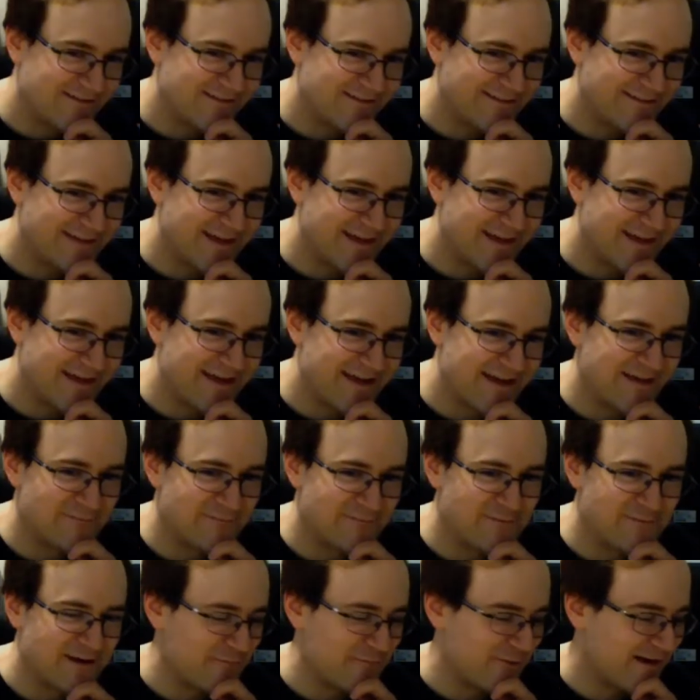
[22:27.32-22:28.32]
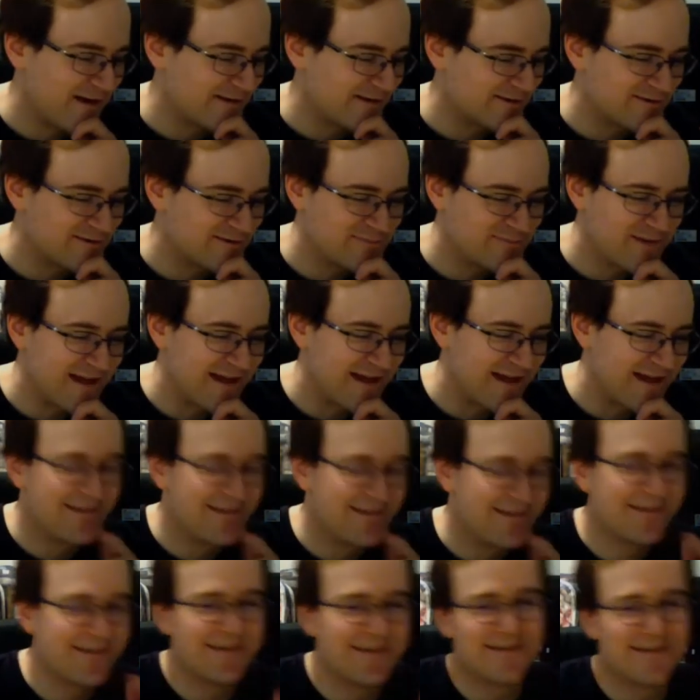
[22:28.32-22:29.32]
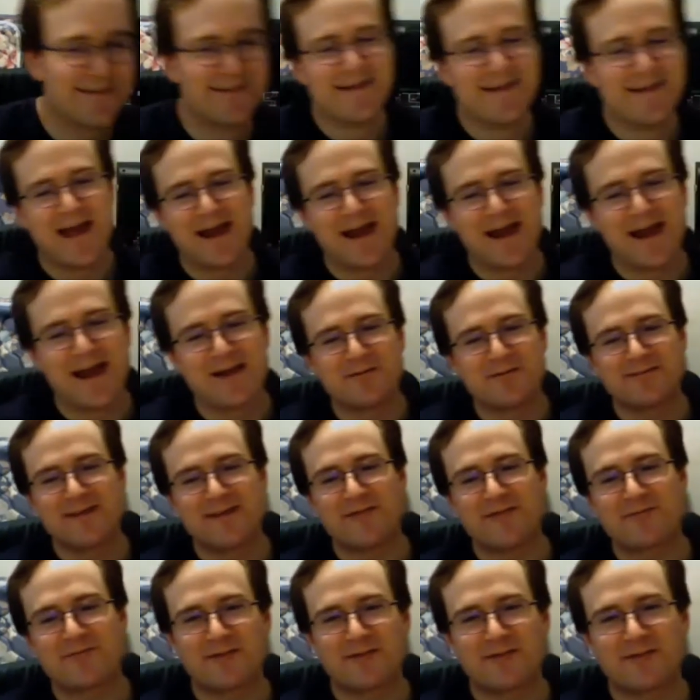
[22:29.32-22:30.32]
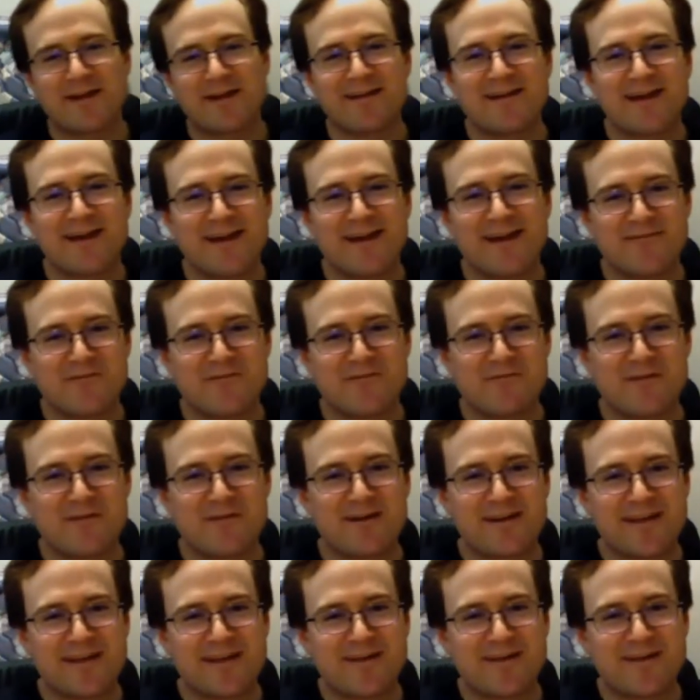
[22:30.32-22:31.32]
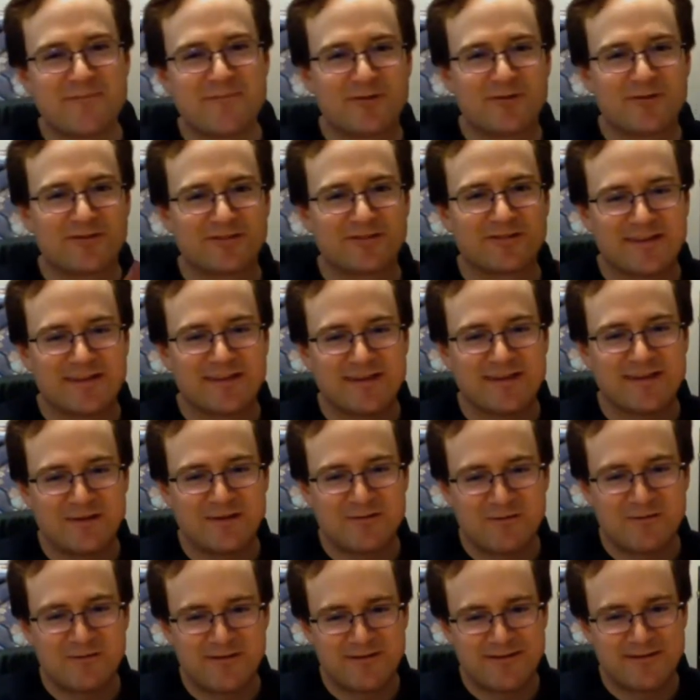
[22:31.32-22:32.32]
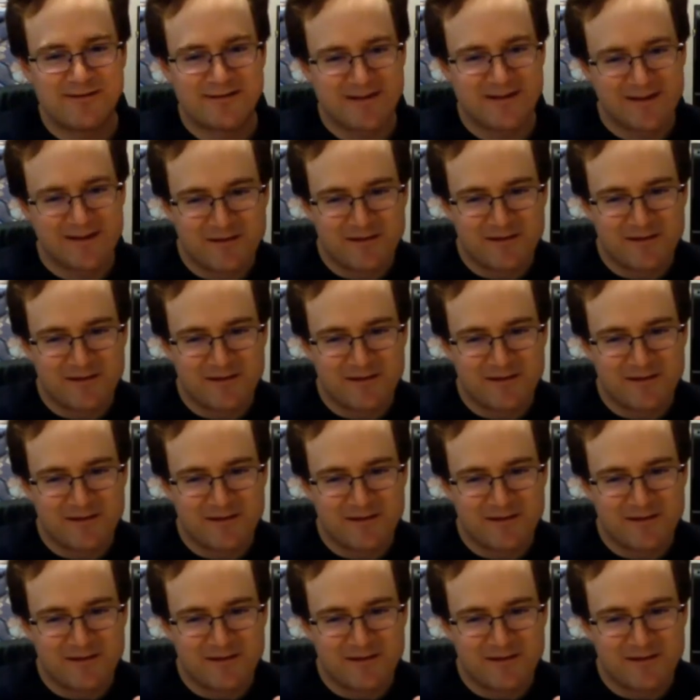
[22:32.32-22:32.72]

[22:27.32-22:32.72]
yeah, Pennywise is back. Anyways, have a great night, everybody, and we'll see you. I